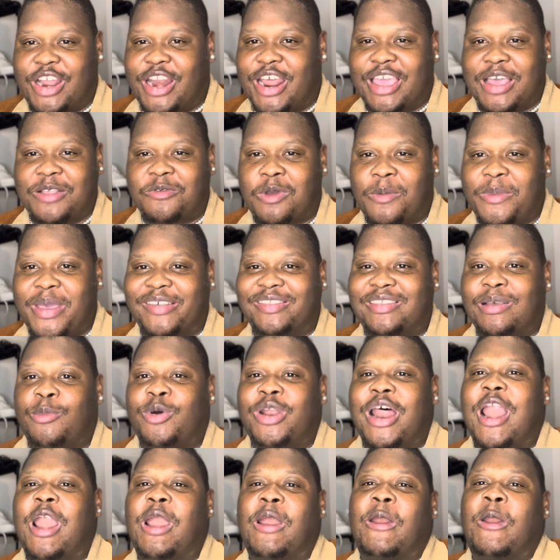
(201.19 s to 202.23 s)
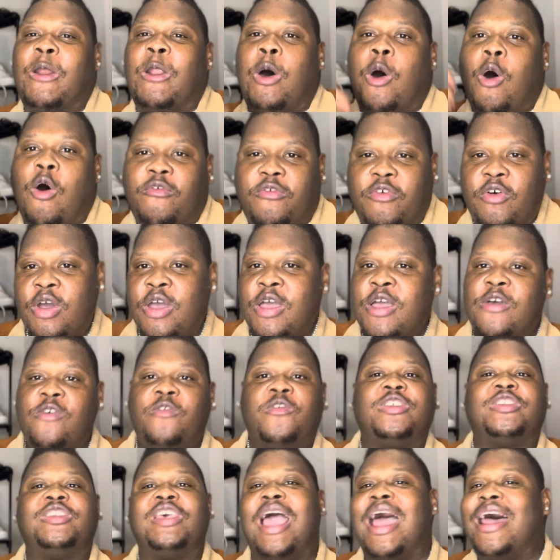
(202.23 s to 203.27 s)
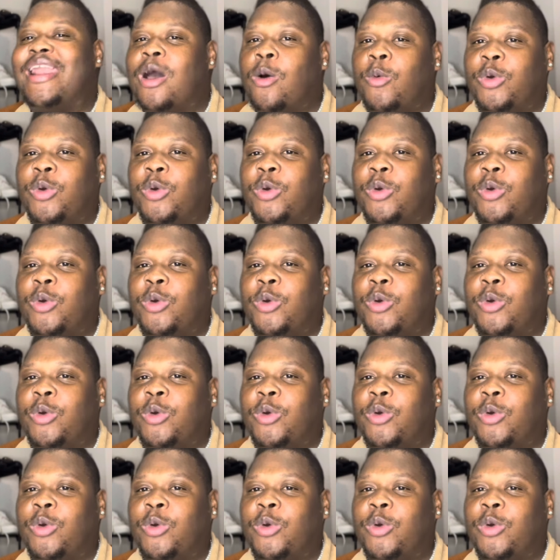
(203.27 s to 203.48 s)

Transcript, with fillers: I get to me say, But I love to see Anna